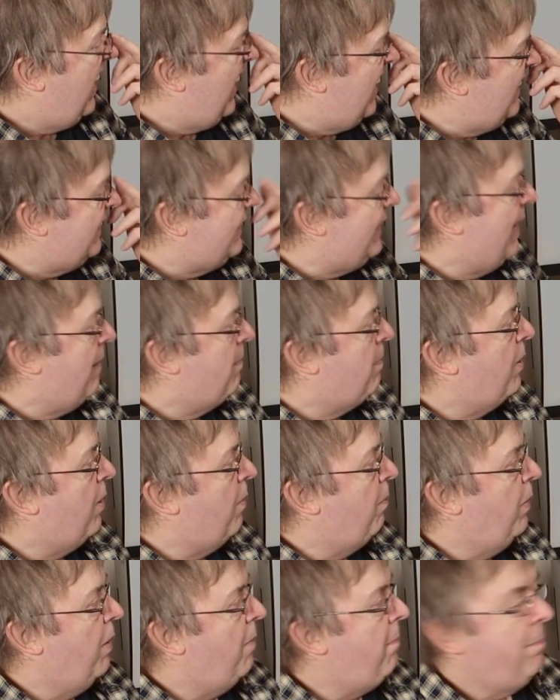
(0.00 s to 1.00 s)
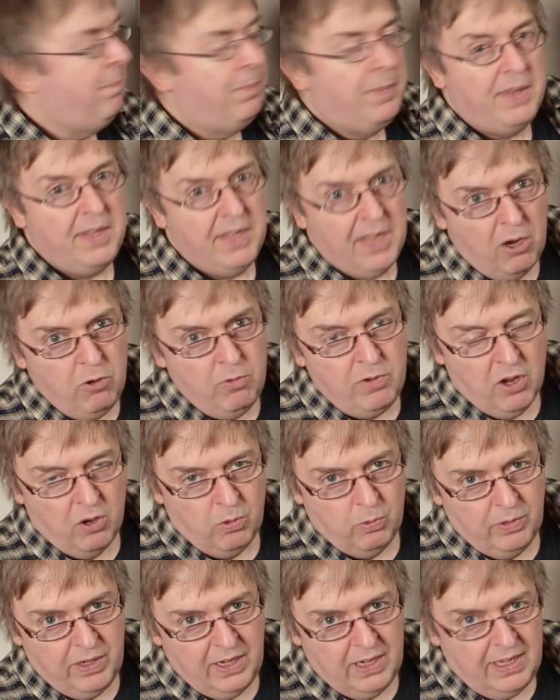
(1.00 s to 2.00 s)
Is it a problem? No,
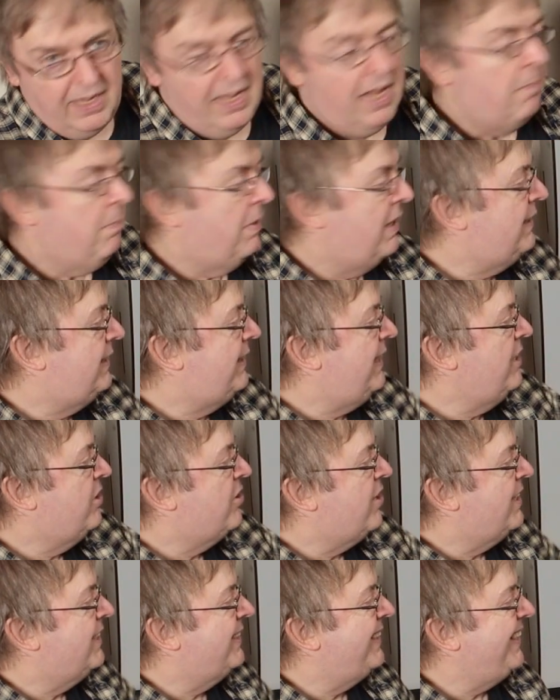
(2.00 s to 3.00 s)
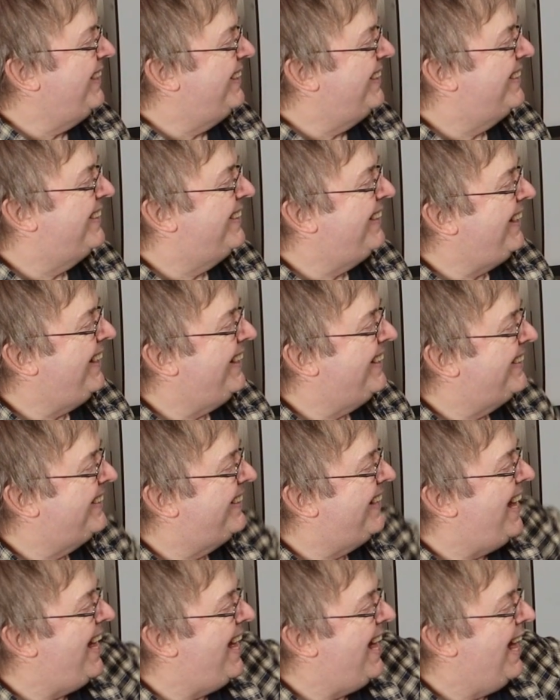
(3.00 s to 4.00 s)
not really, but it's interesting to see
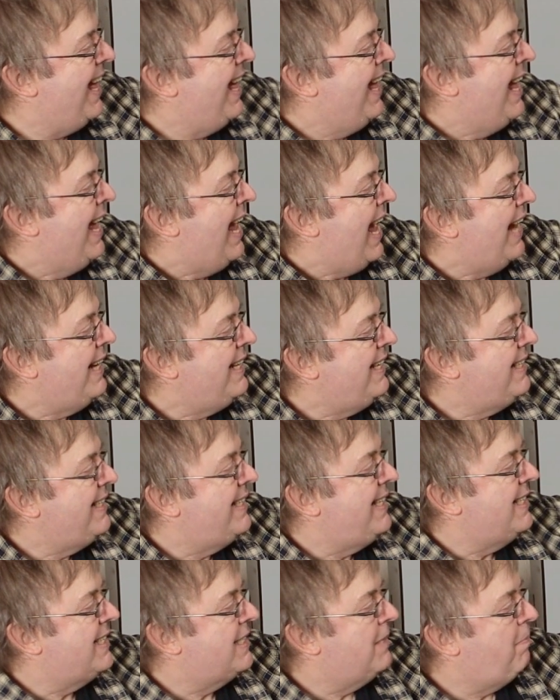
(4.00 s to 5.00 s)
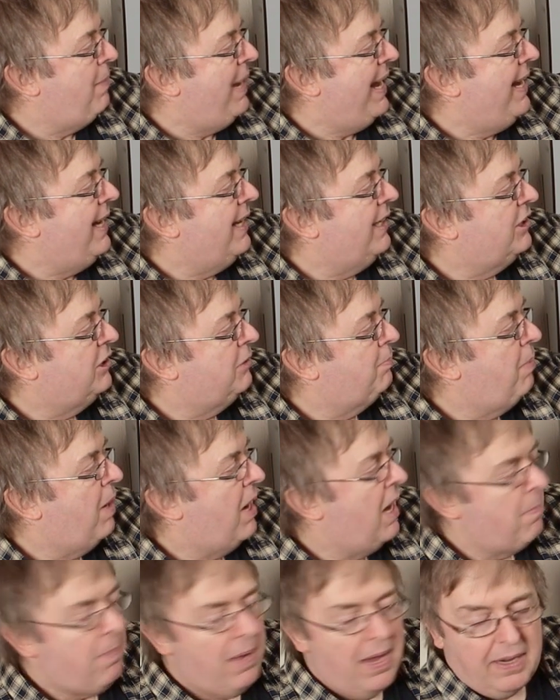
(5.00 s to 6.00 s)
it's there, and it disappears
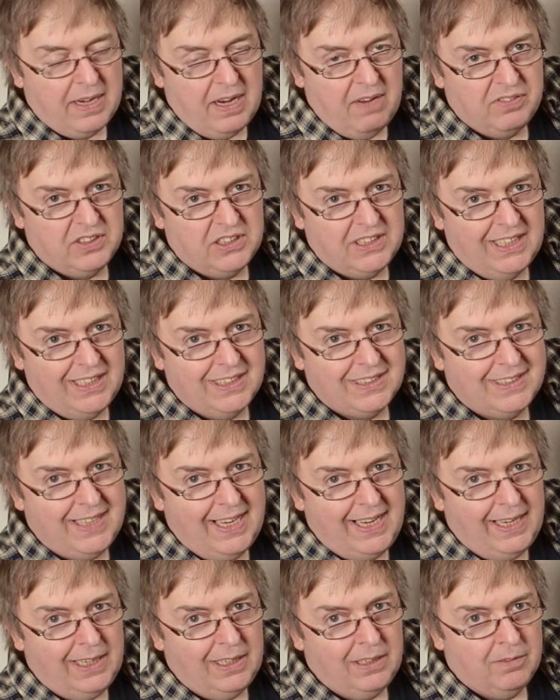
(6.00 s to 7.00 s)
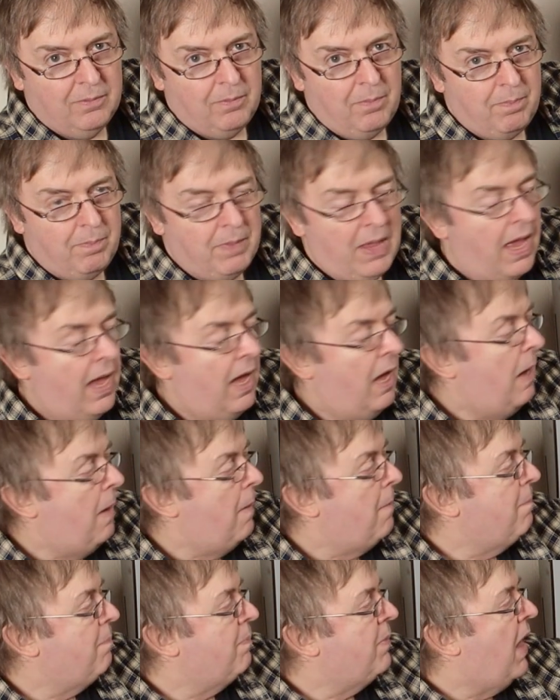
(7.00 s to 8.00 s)
by about f16.
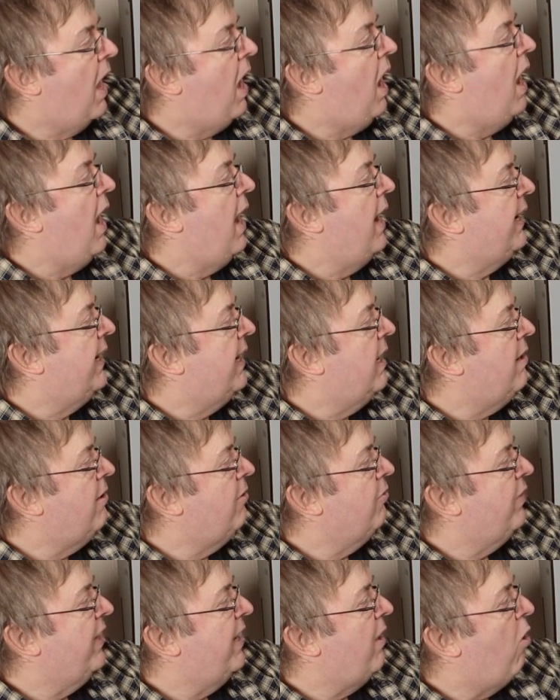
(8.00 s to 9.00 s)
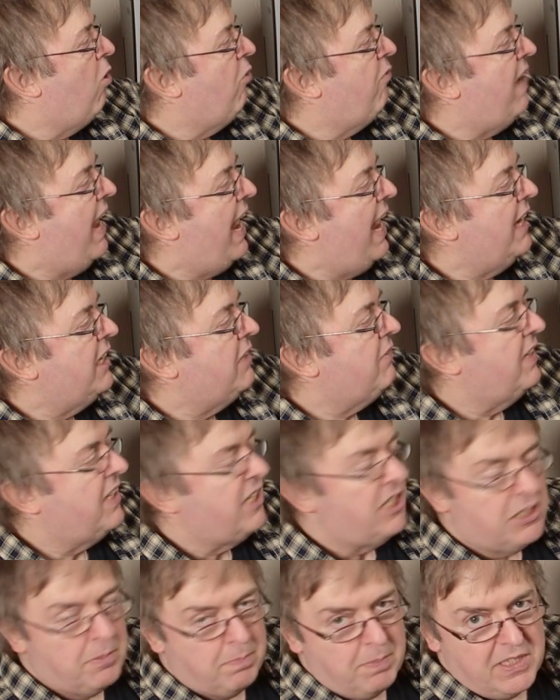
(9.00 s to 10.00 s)
I can't think offhand of
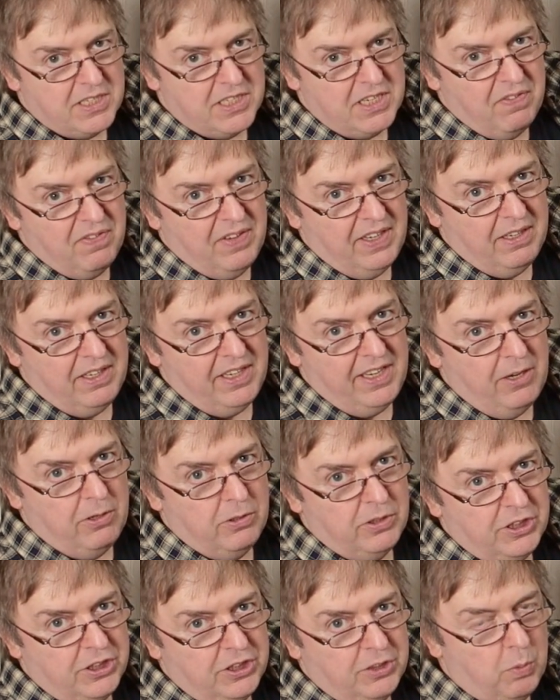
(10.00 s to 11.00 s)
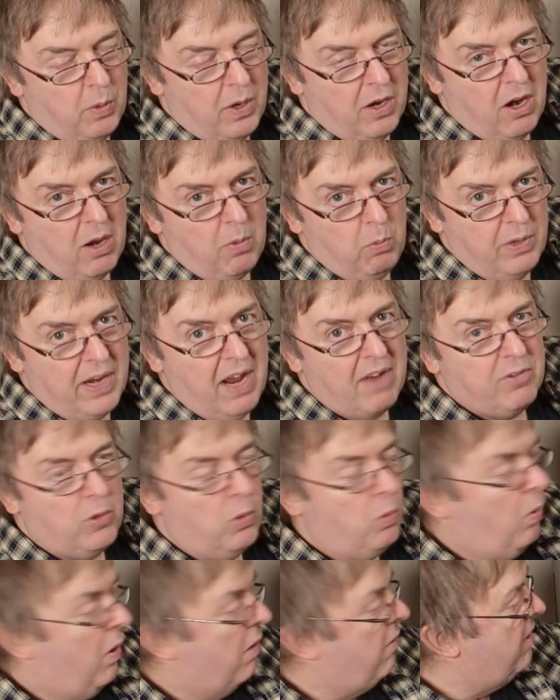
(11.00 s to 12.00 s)
any specific users where I would have
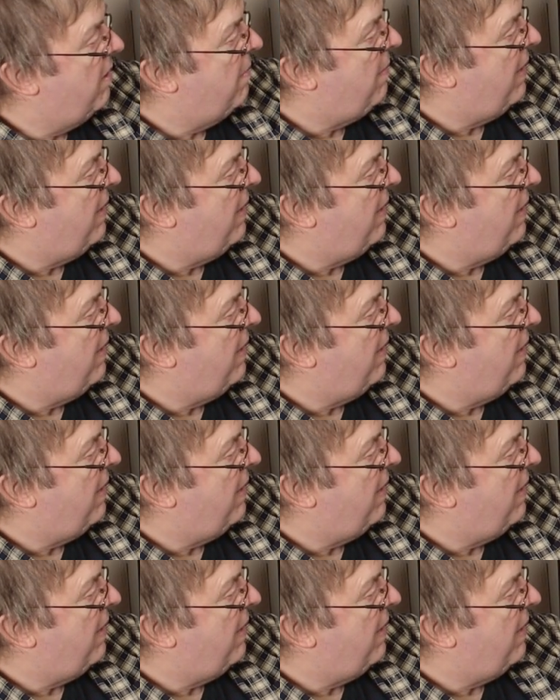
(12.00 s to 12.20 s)
to worry